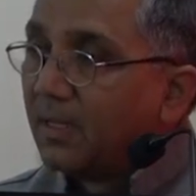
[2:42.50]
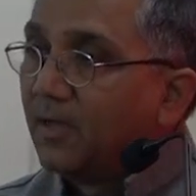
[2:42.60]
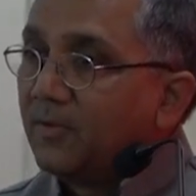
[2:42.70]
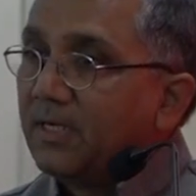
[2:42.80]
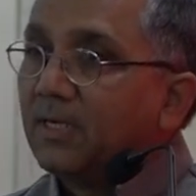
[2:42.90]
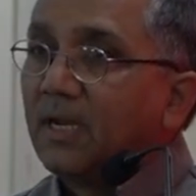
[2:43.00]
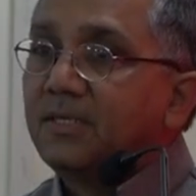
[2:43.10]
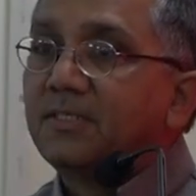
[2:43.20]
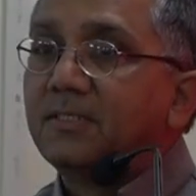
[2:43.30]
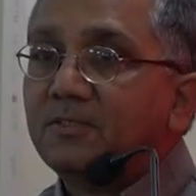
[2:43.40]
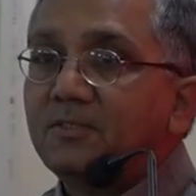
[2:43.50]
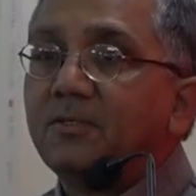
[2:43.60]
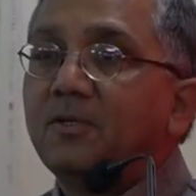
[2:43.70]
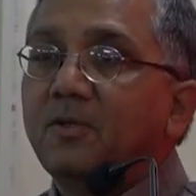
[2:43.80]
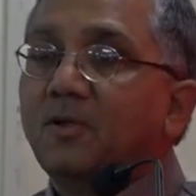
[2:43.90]
I'm very delighted
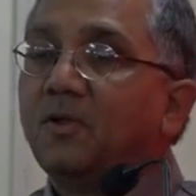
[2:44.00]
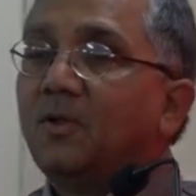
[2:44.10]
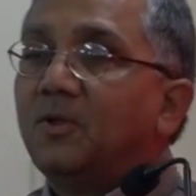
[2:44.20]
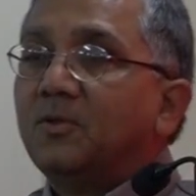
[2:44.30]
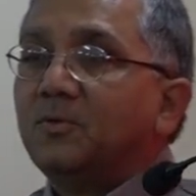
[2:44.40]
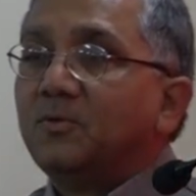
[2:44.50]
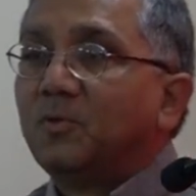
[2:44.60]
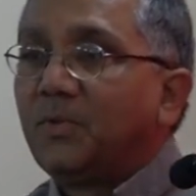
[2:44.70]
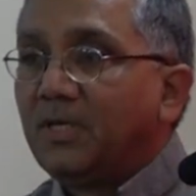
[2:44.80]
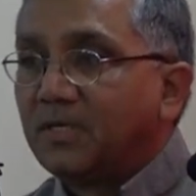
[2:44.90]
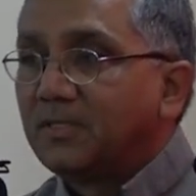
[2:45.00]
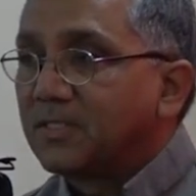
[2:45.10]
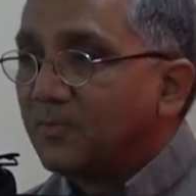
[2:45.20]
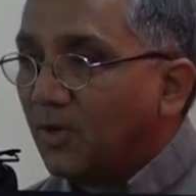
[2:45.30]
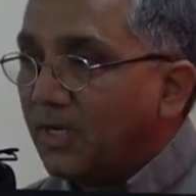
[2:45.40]
to be here
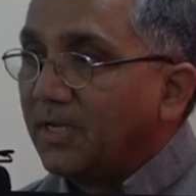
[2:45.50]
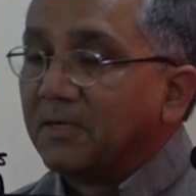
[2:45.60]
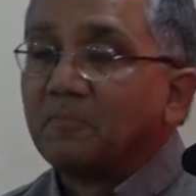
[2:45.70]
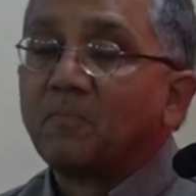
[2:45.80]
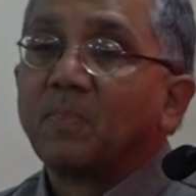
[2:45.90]
this morning